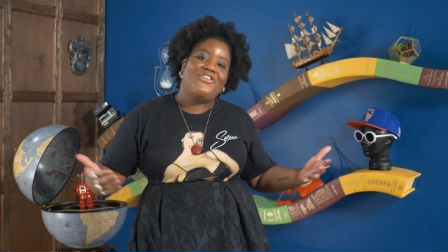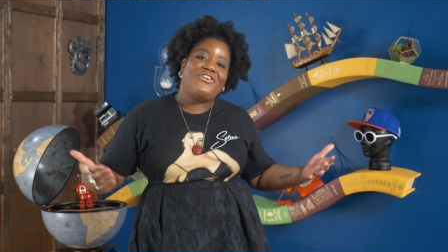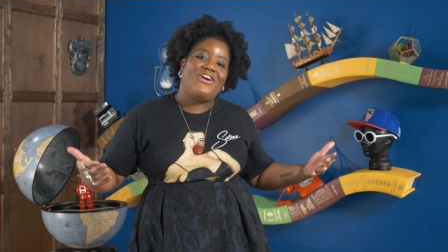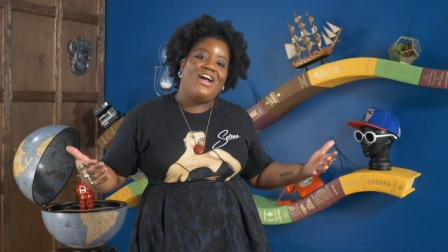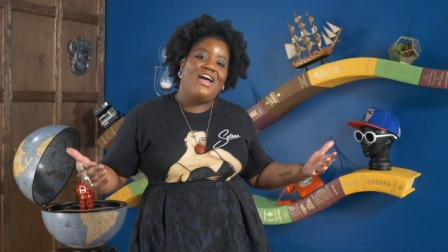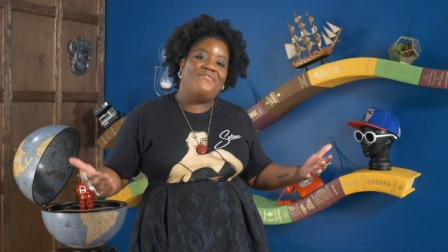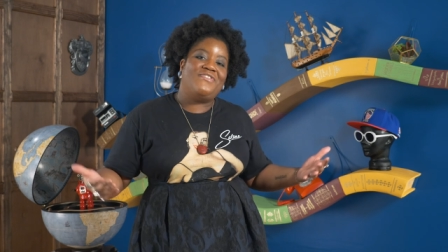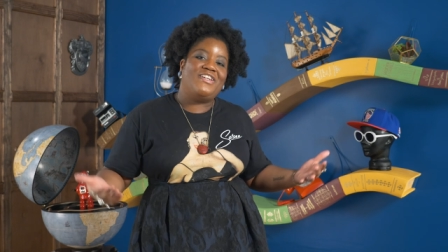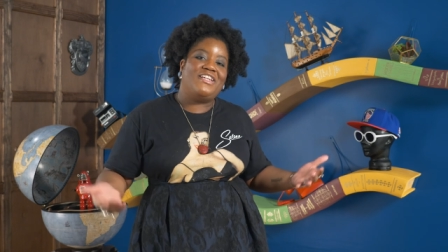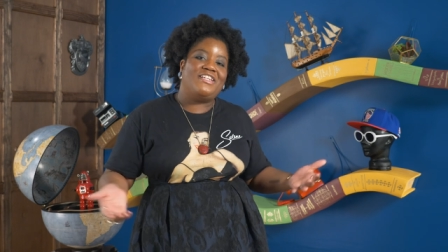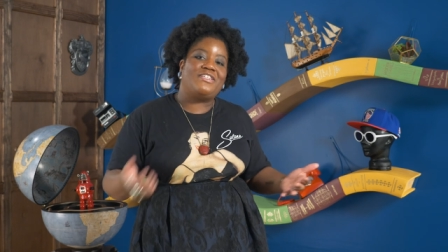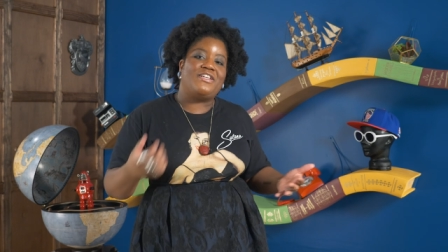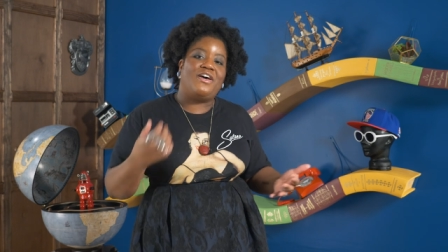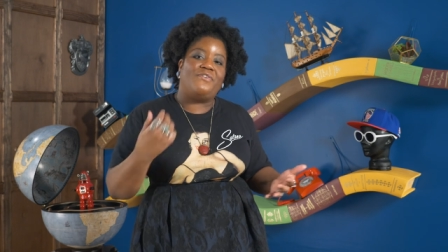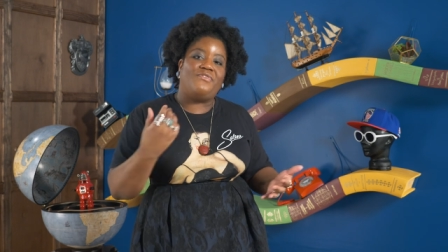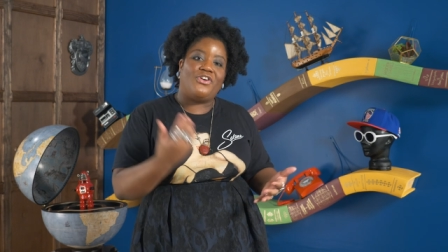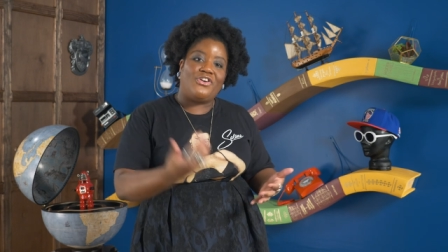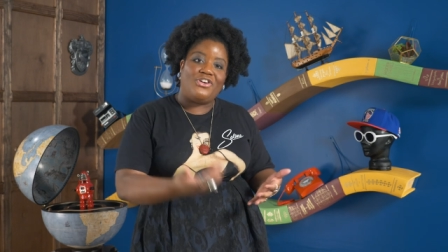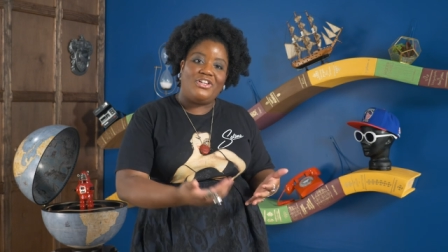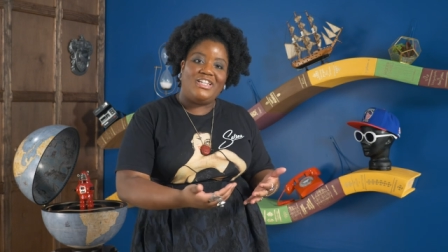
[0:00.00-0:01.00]
Other evidence
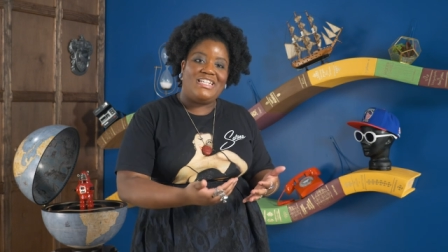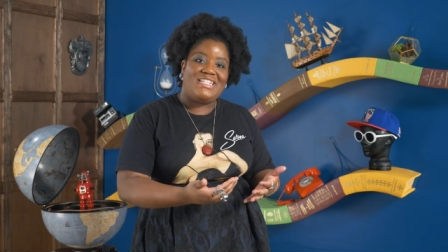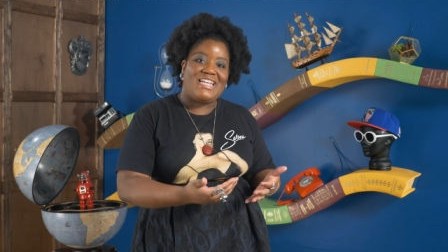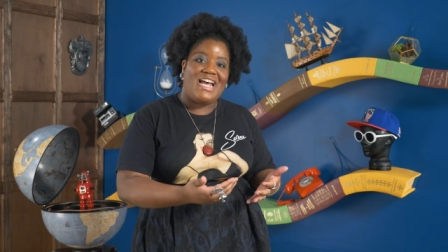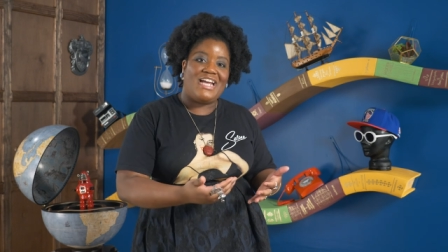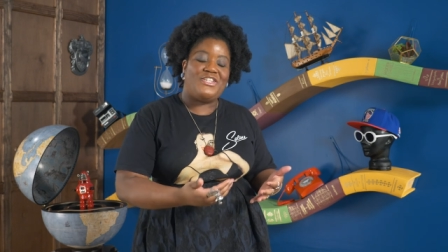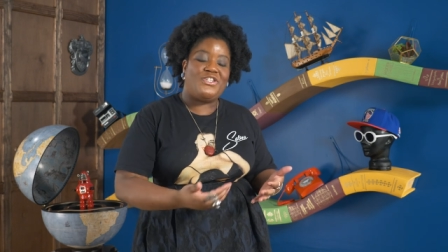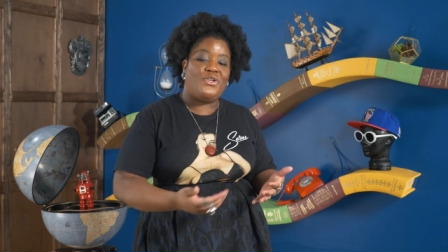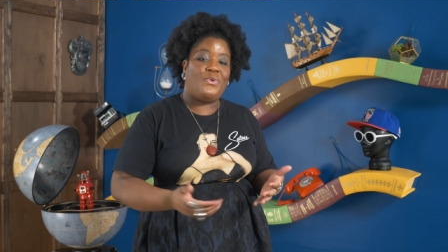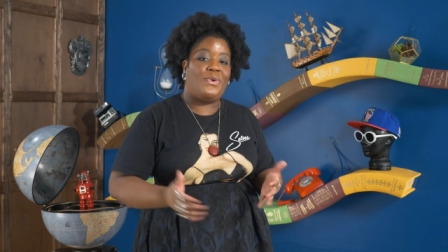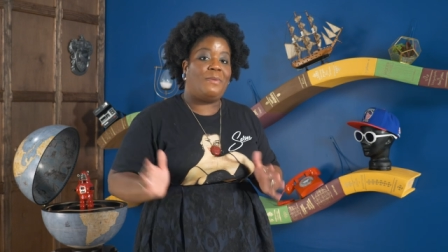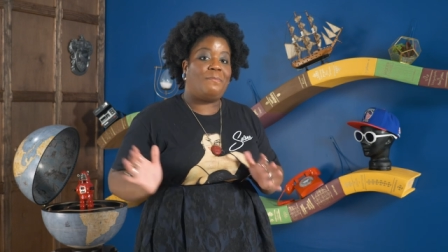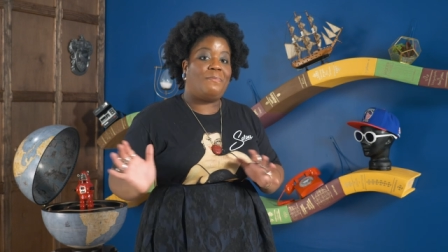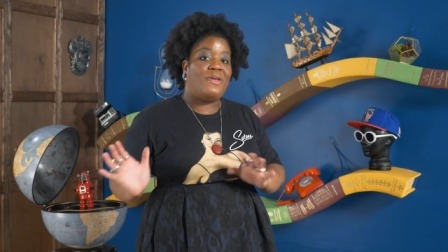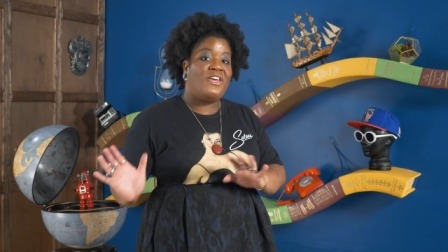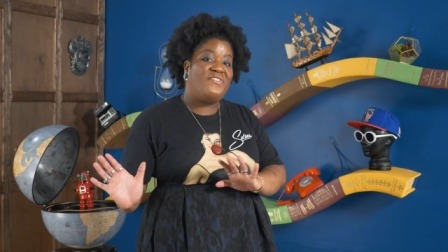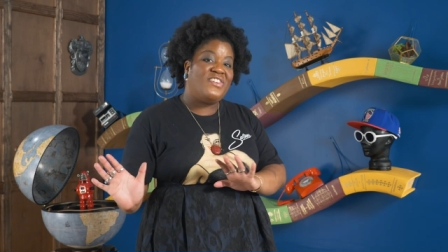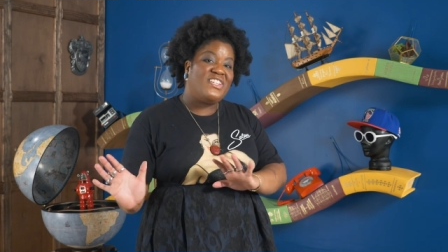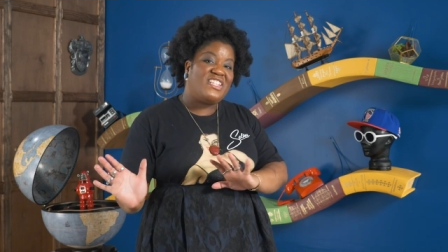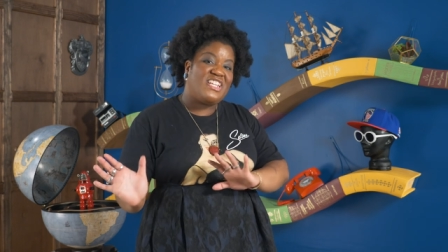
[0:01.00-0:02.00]
of early tattooing
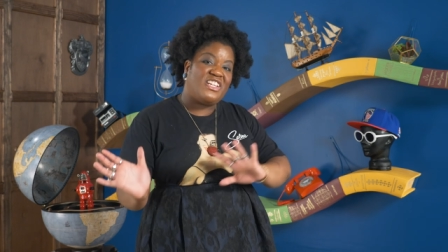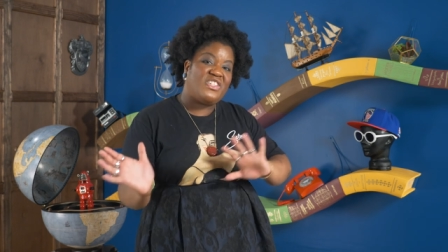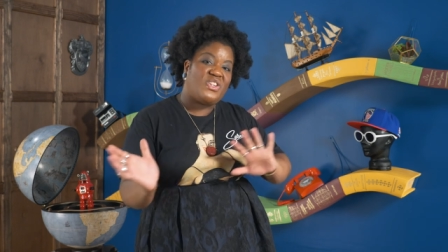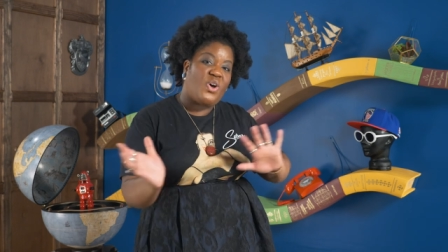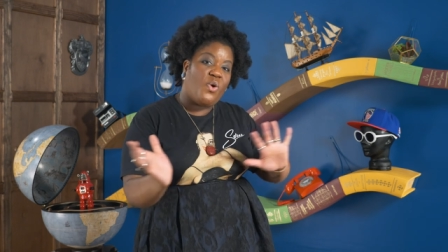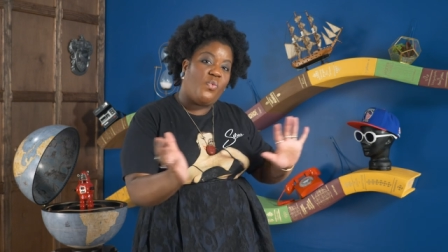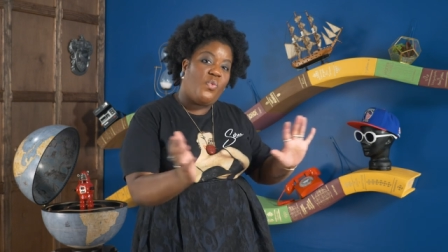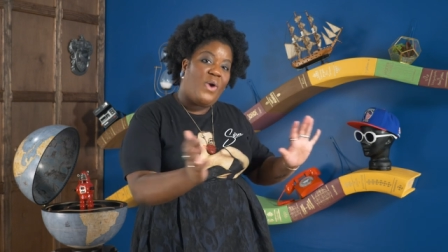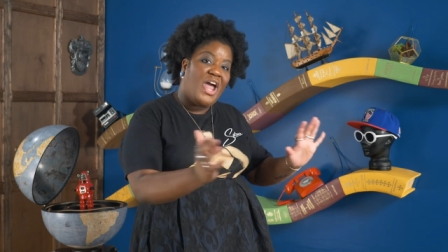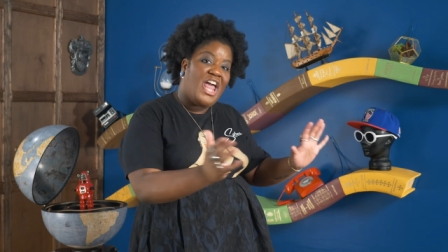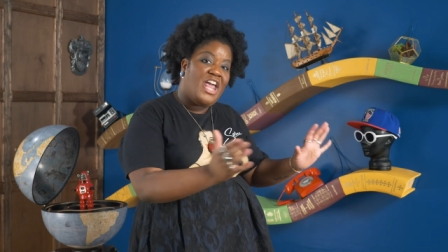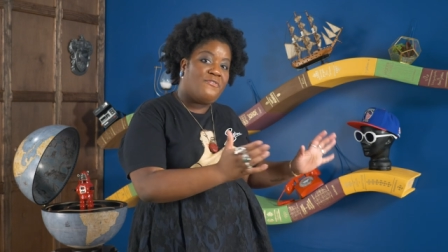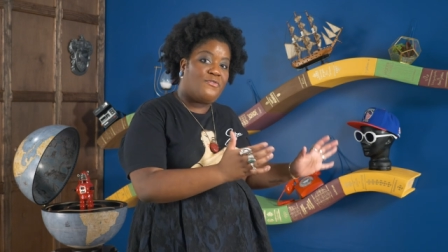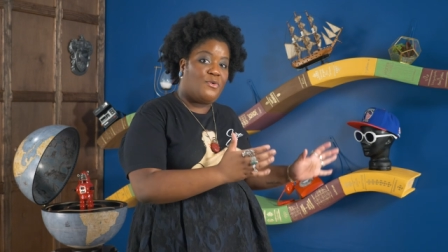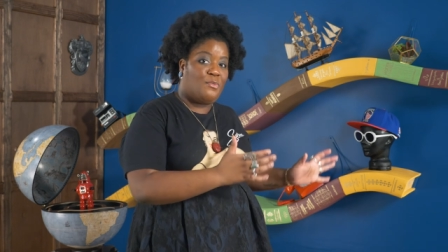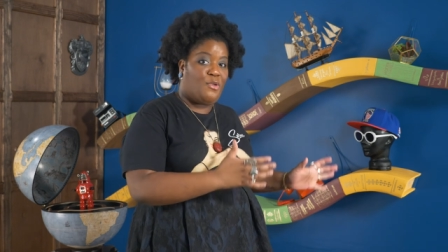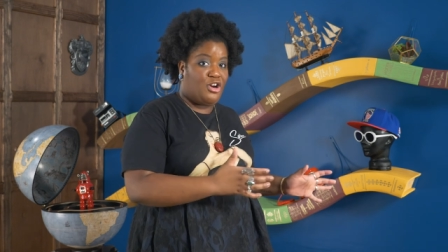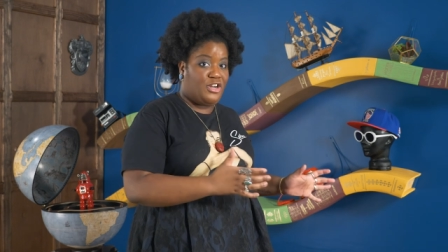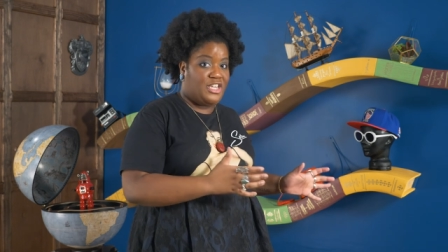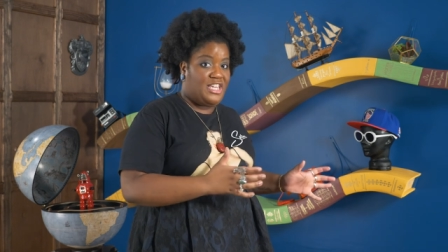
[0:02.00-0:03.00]
pivots us away
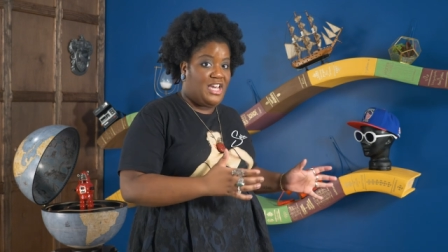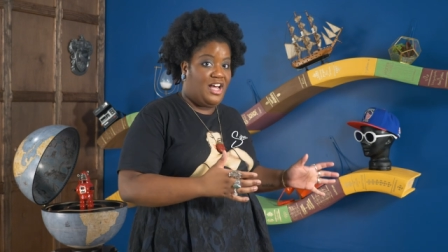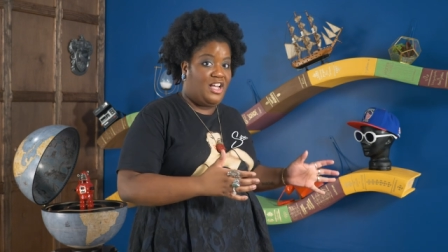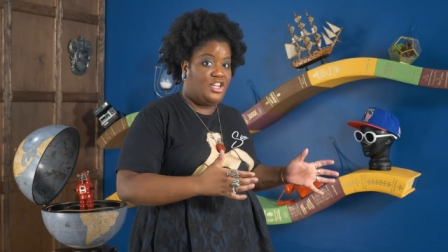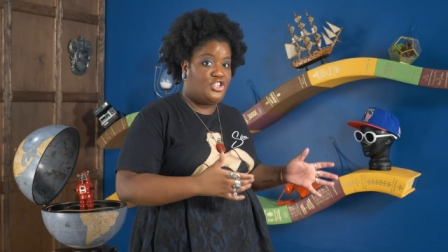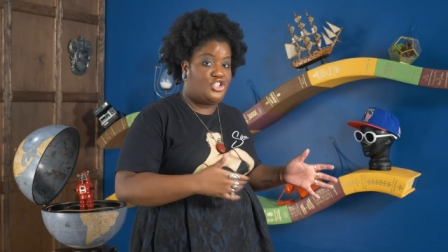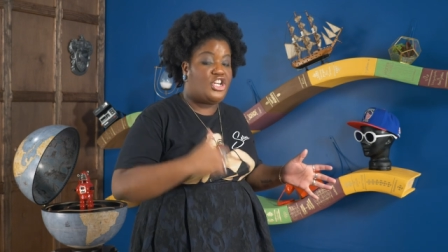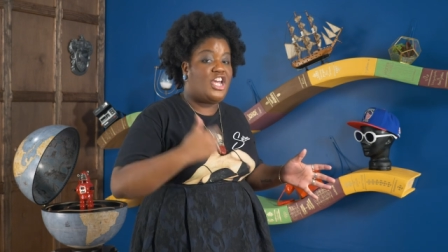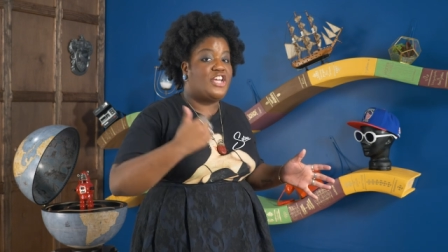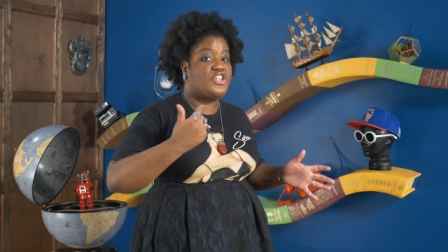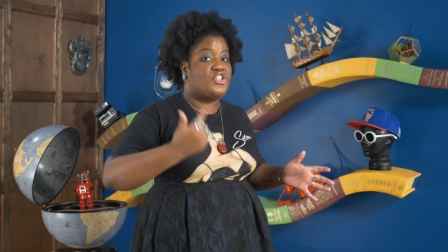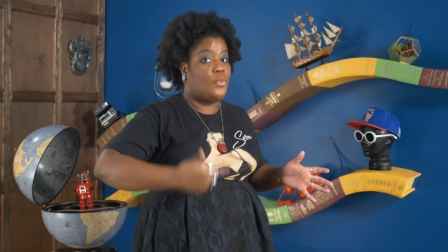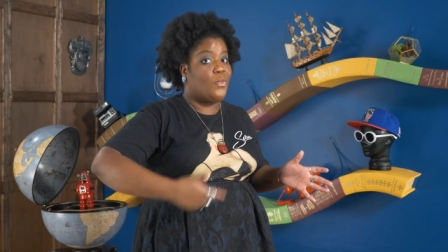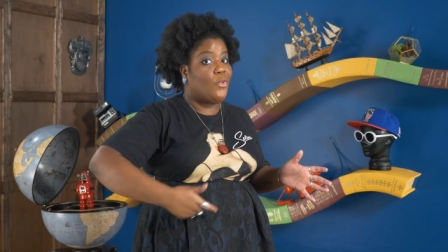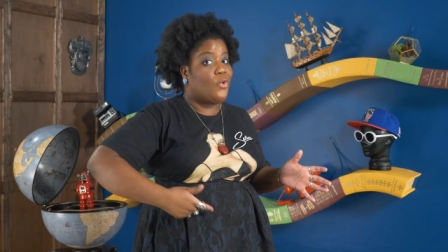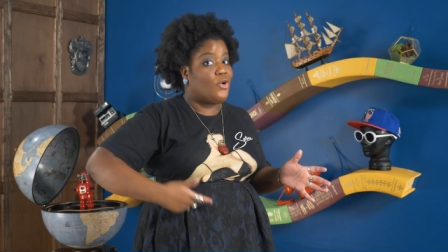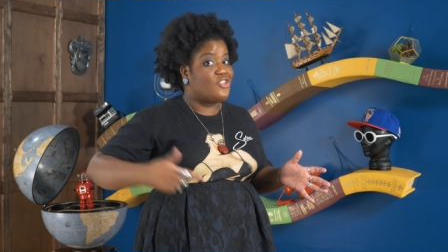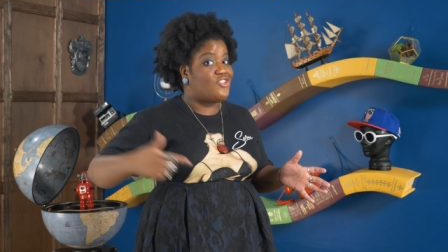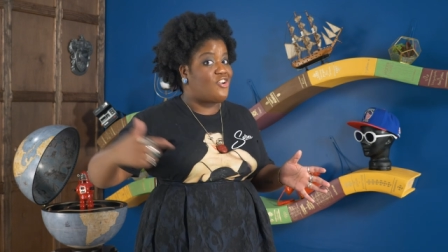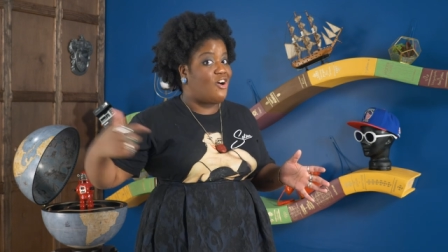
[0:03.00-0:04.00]
from archaeology and
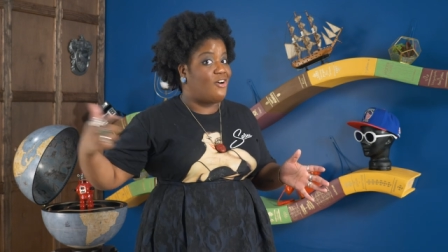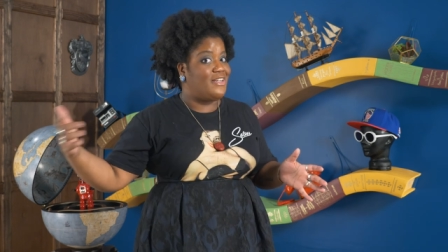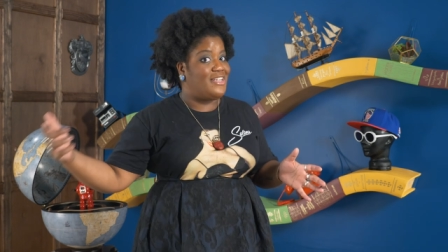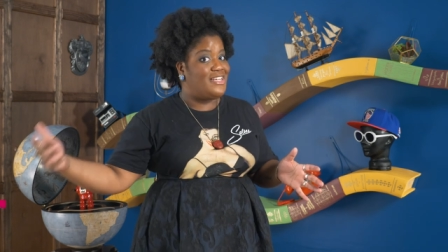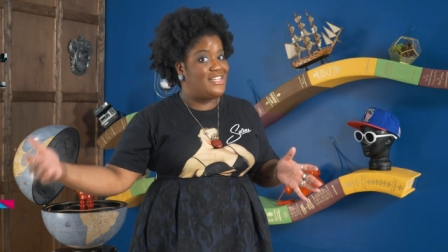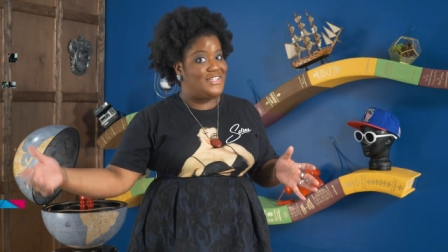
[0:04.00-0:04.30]
towards art